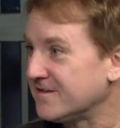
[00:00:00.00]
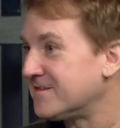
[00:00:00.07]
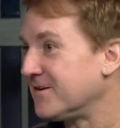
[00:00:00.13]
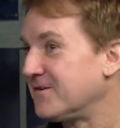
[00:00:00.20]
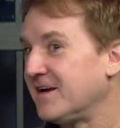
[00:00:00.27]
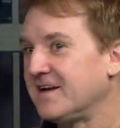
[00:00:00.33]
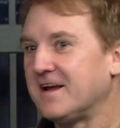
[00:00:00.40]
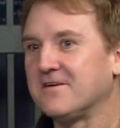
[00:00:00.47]
Yeah,
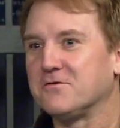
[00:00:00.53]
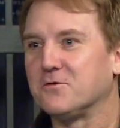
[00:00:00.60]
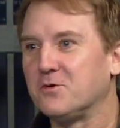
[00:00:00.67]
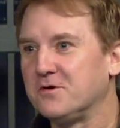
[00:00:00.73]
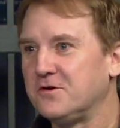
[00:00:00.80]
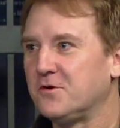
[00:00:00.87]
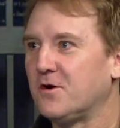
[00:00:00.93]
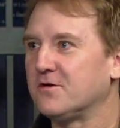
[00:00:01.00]
so then yeah.
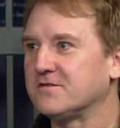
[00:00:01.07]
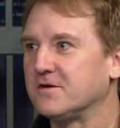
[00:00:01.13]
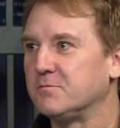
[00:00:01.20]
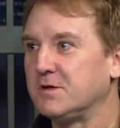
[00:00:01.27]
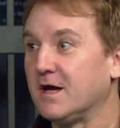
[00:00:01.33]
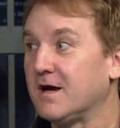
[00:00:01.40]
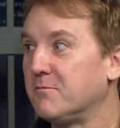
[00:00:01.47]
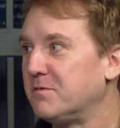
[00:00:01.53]
everyone knew I was going to
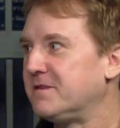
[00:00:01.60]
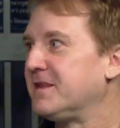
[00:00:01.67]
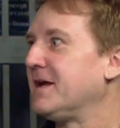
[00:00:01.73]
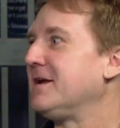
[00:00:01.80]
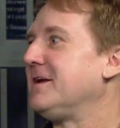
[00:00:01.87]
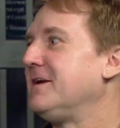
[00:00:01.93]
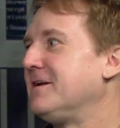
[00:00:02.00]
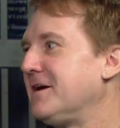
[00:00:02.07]
be on. But
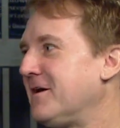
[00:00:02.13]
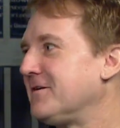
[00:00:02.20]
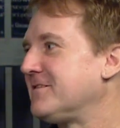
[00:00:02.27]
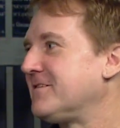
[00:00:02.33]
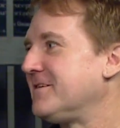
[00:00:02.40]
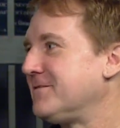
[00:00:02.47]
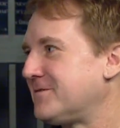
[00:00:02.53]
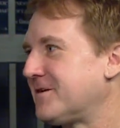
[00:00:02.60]
then he
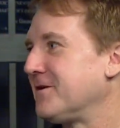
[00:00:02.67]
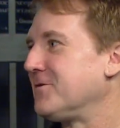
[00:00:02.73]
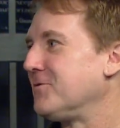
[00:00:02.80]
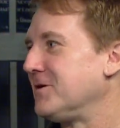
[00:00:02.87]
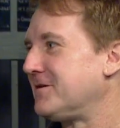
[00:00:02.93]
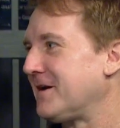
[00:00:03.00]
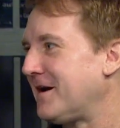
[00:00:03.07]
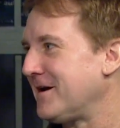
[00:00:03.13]
announced he was going to
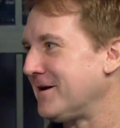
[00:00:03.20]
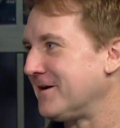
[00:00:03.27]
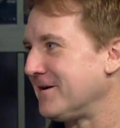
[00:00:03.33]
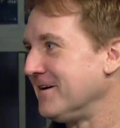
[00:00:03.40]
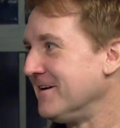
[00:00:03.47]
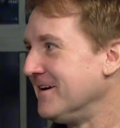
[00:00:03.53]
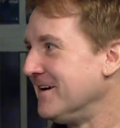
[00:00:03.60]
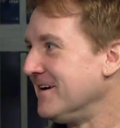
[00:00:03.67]
retire.